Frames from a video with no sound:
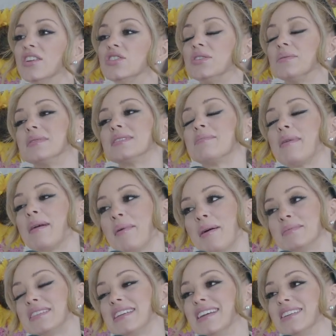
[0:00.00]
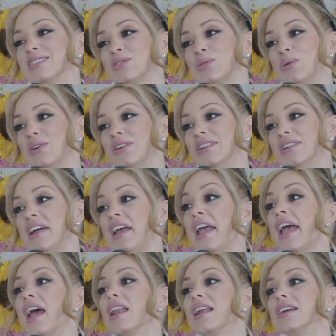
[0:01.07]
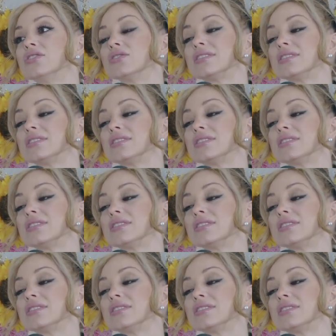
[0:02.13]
She went to my mom's dance school. And I